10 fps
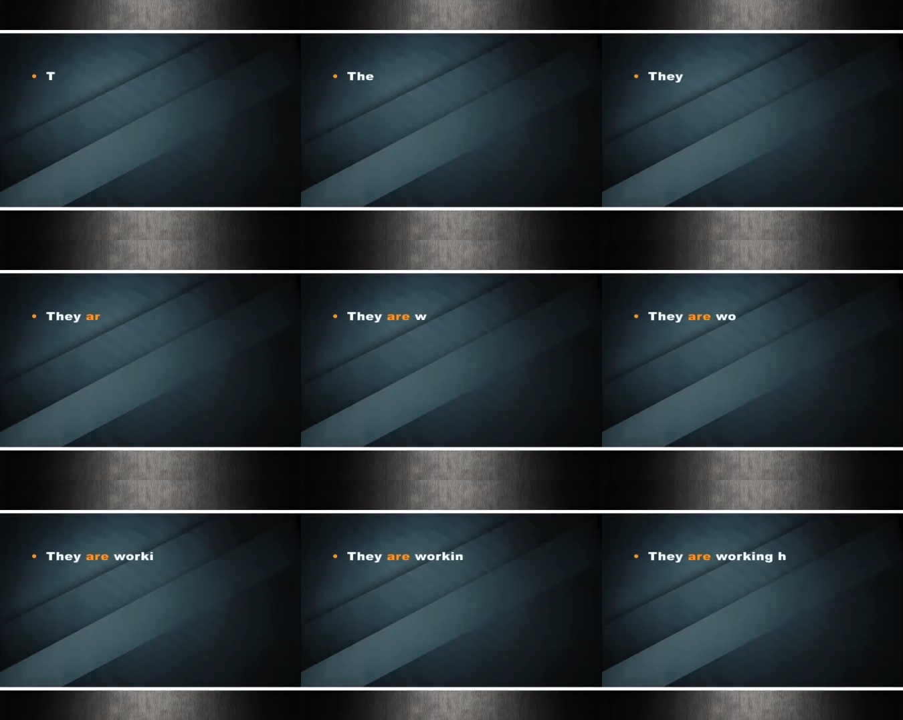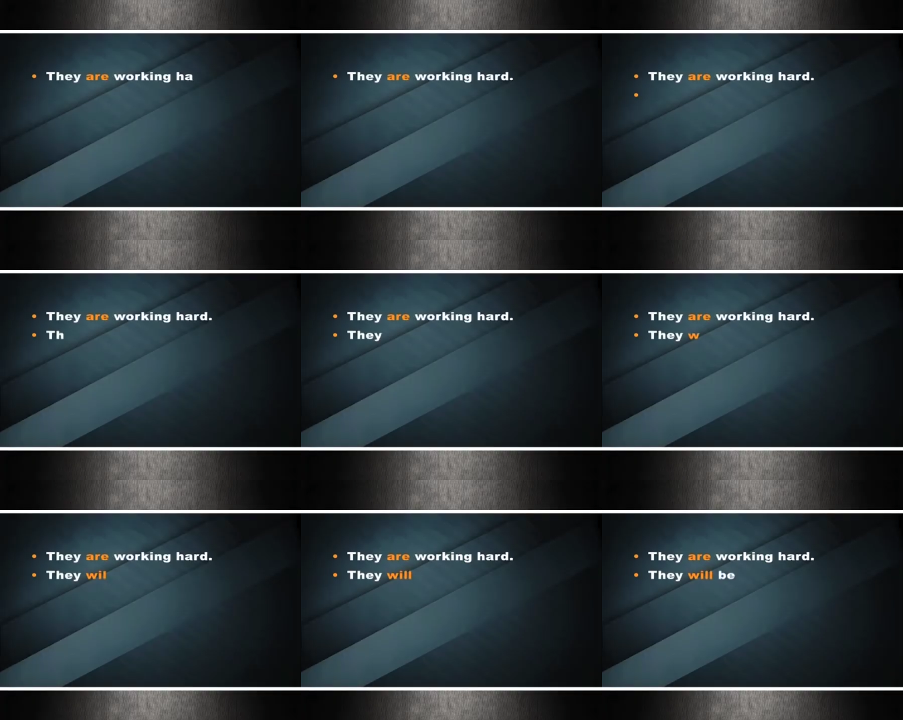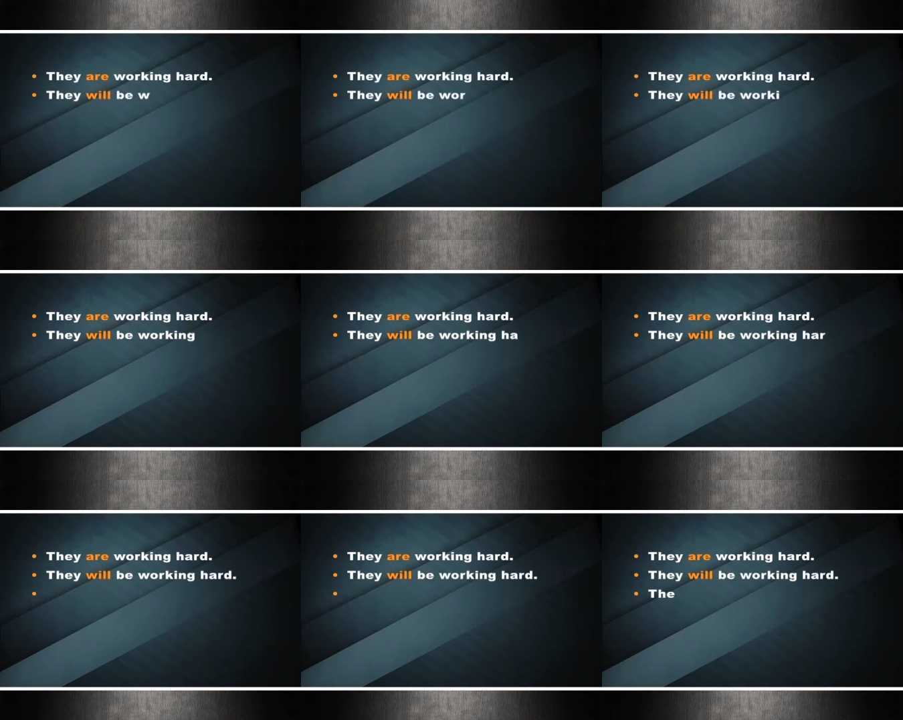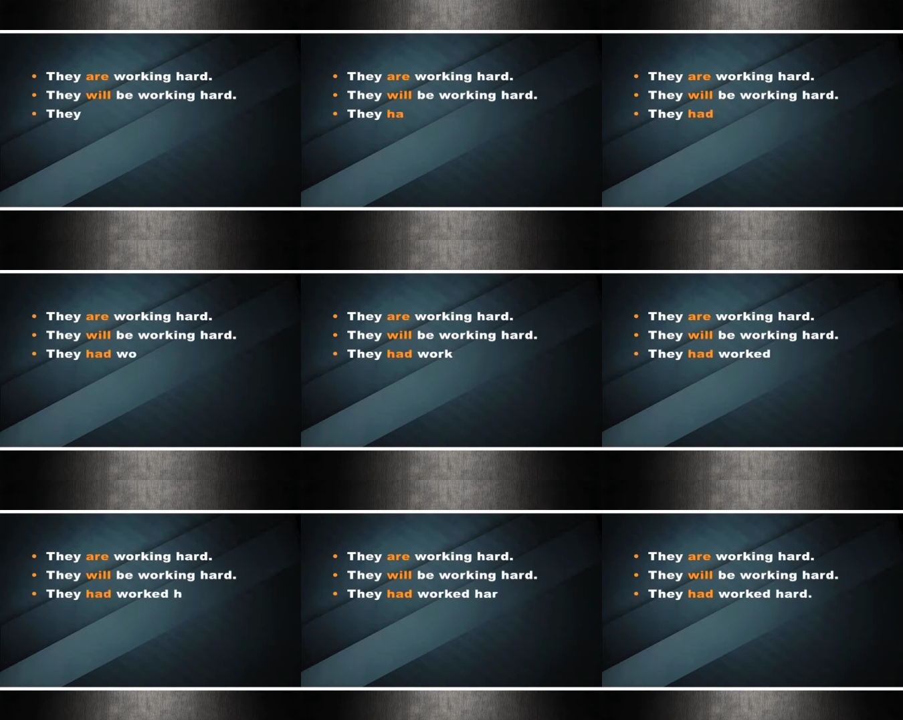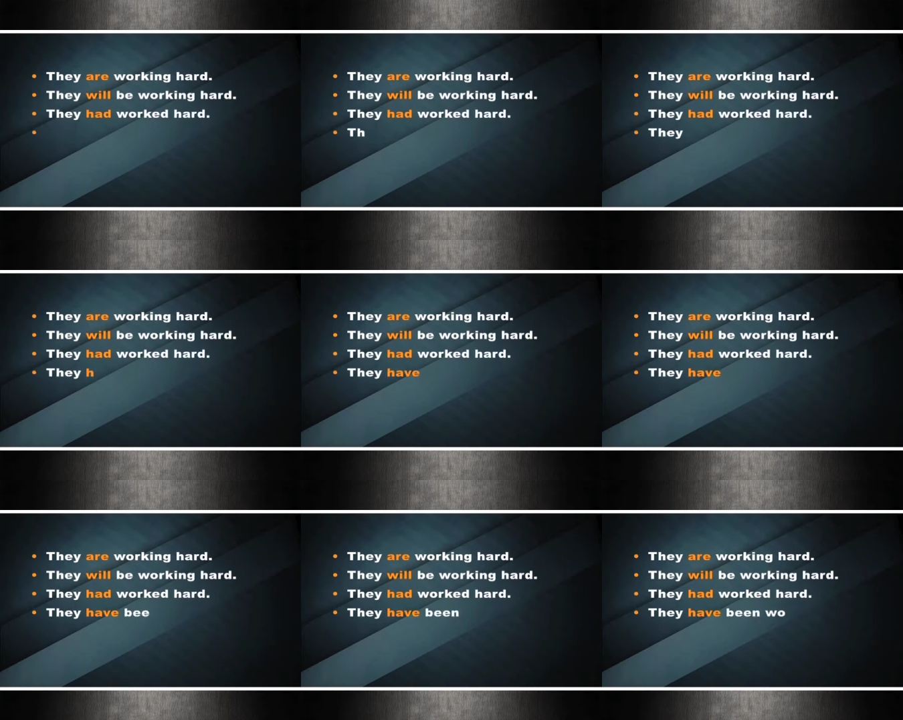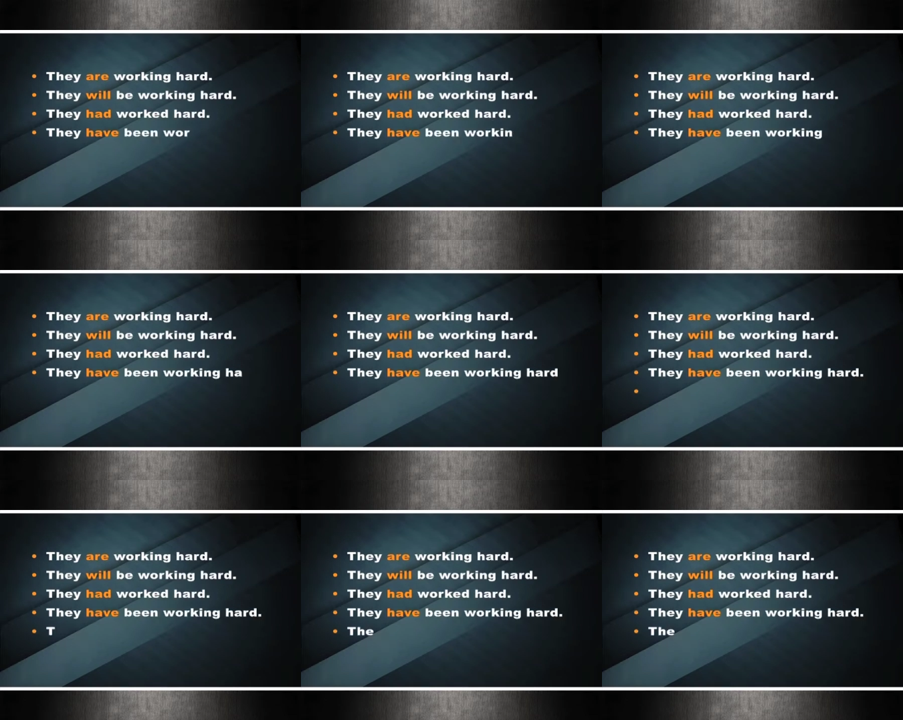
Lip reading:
[unreadable: no face in view]